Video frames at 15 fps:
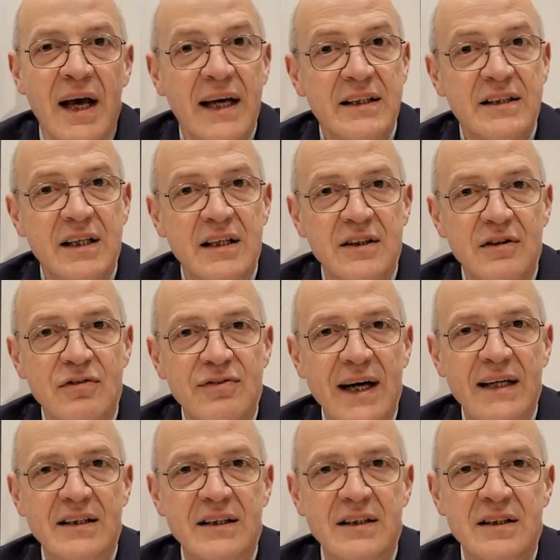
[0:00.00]
External
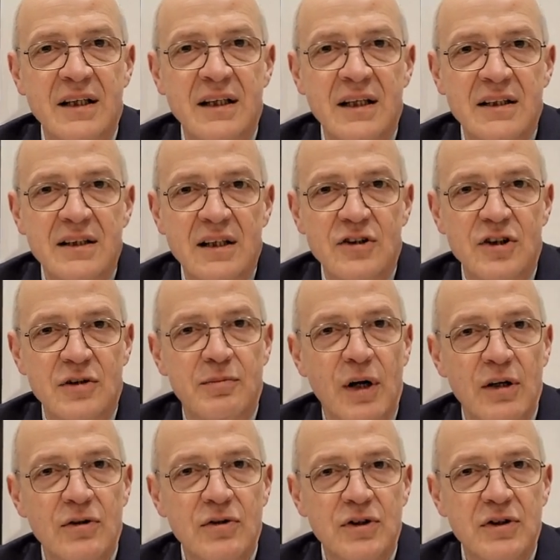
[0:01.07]
factors such as
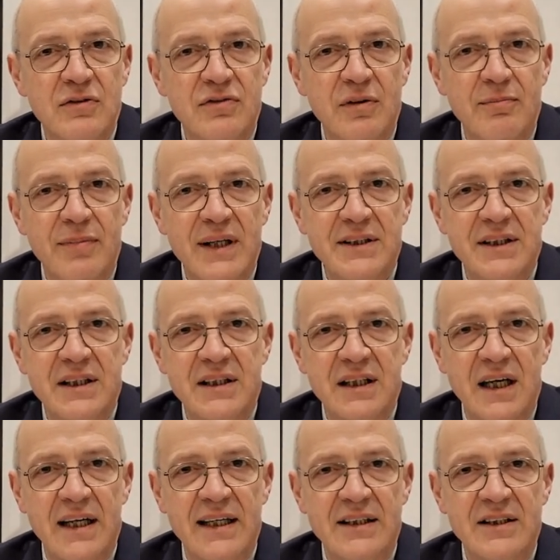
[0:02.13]
pollution from
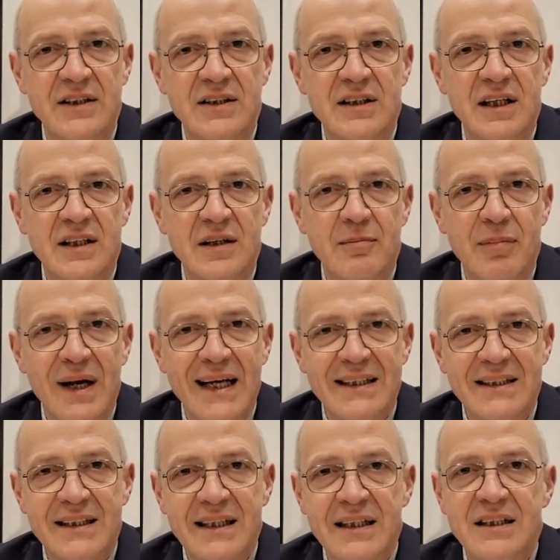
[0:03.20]
pesticides and certain
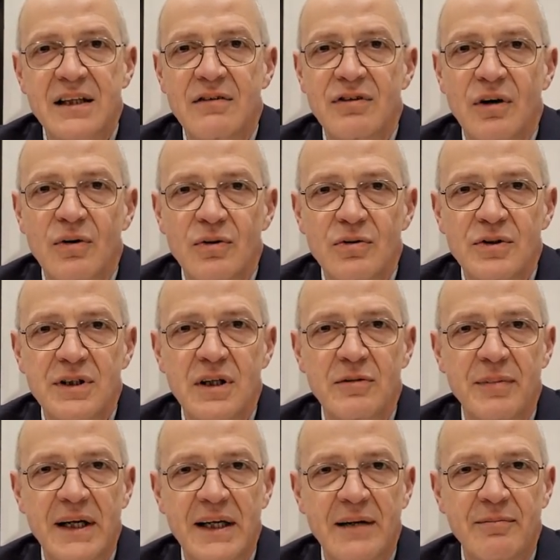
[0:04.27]
plastics have also
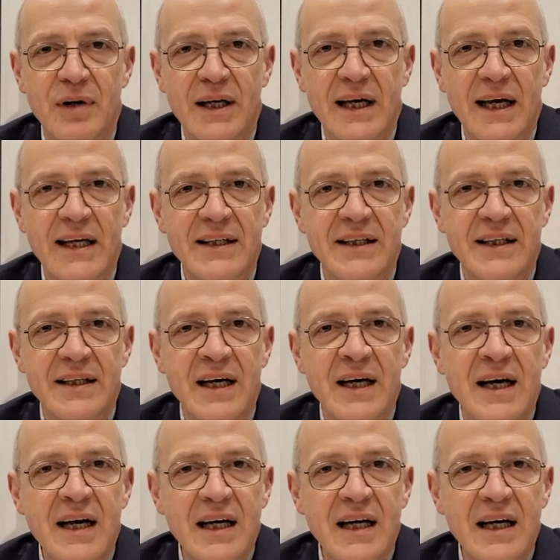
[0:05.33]
been implicated,